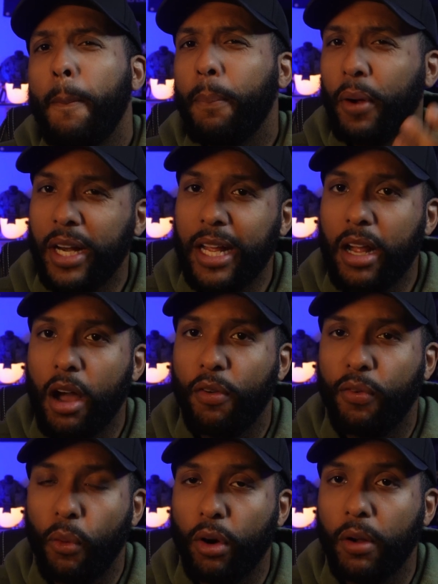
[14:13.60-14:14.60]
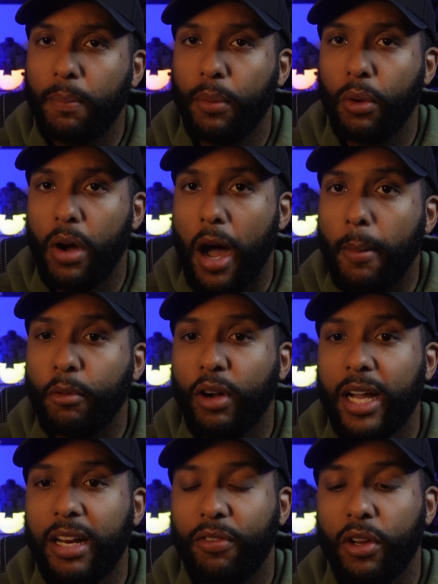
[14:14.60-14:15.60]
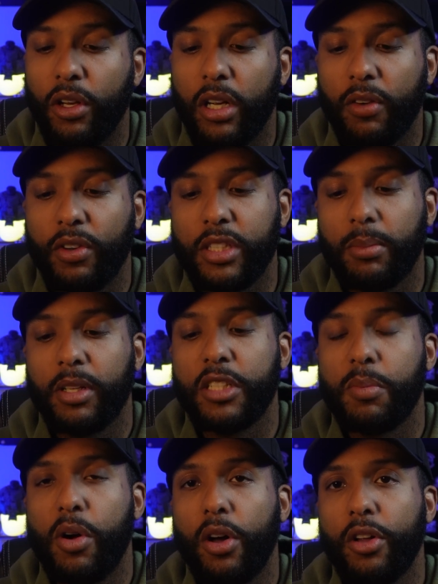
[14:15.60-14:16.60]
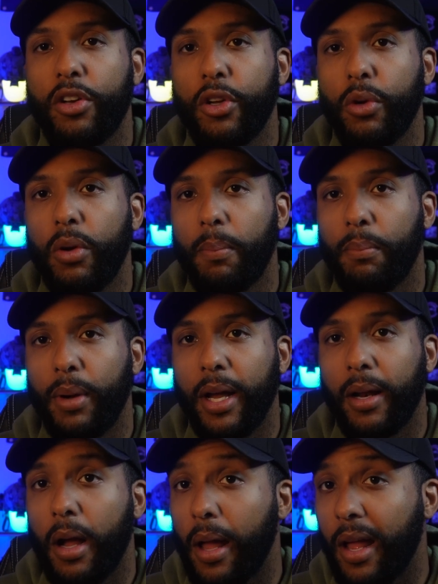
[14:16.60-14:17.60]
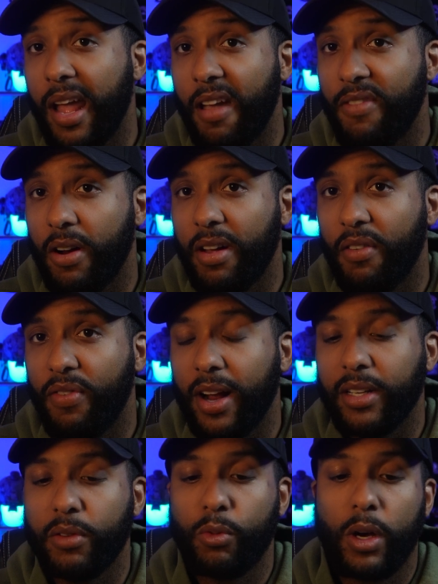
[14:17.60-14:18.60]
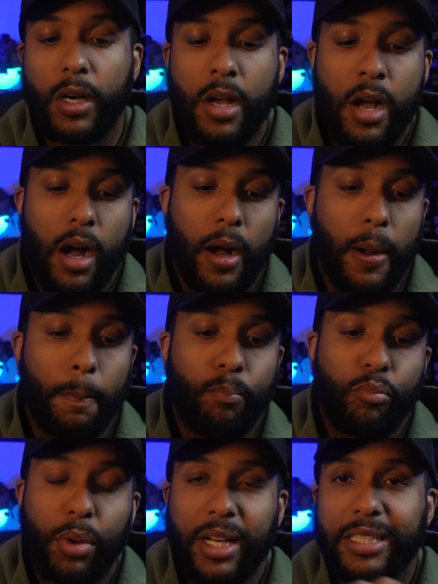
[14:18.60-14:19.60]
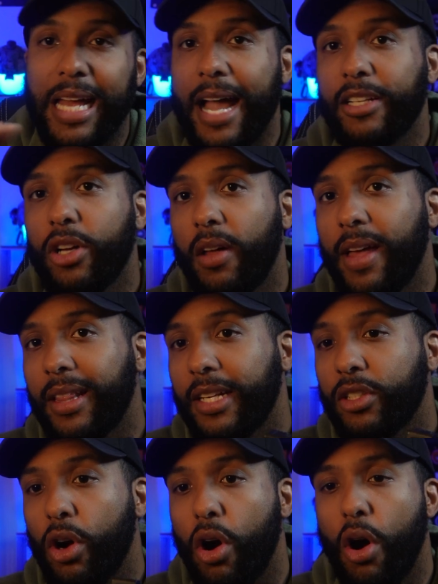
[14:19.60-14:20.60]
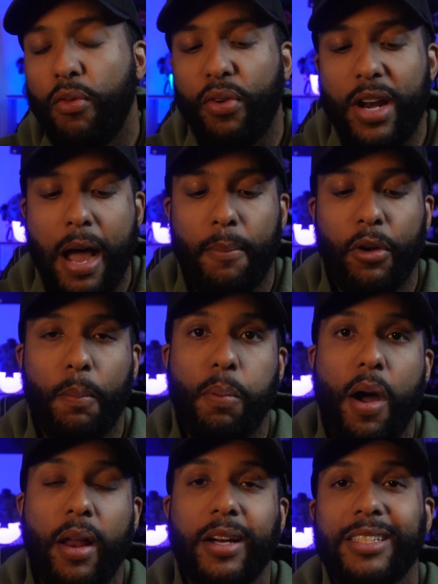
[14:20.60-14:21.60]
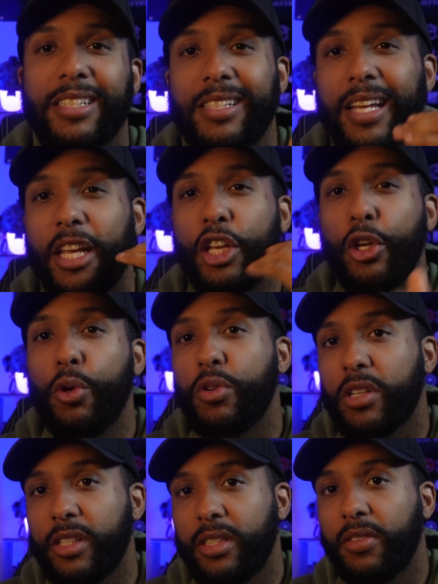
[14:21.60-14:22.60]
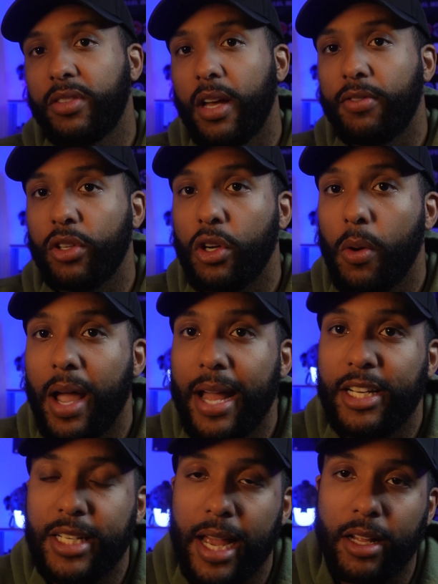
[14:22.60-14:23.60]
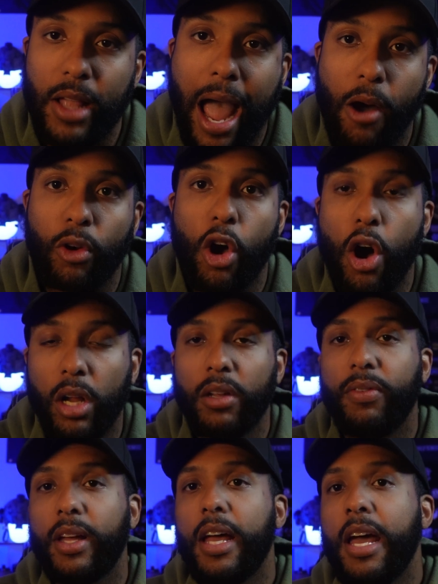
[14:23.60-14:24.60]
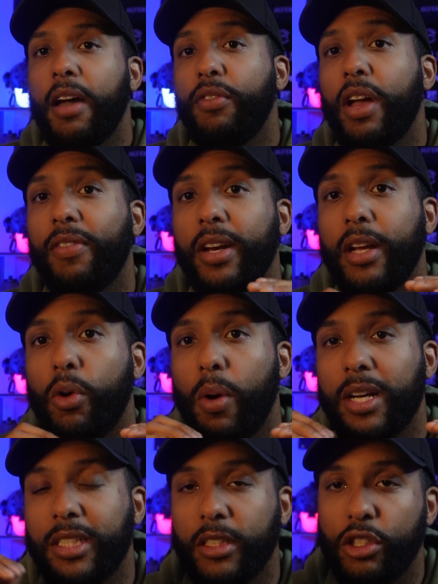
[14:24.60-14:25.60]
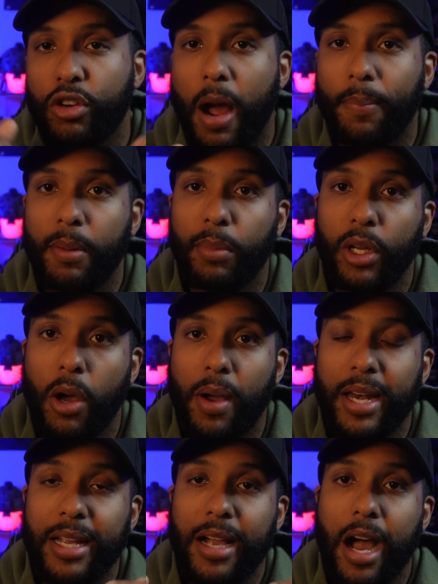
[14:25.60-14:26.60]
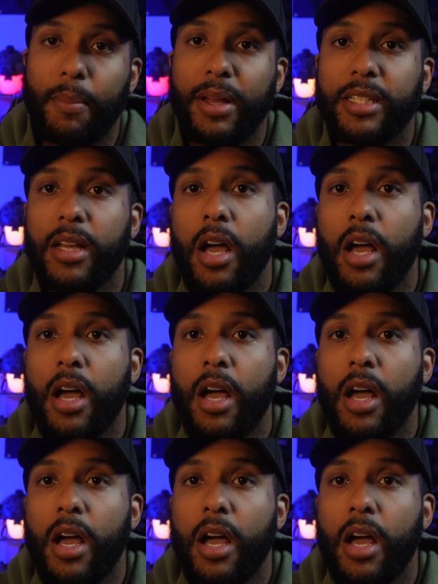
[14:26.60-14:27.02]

pretty affordable upgrade if you're looking for something small to do, but a very effective one. But besides all that, these are all phenomenal products. This is a huge list of stuff, so go ahead, check out all of it. If you have any questions, drop them below, any comments.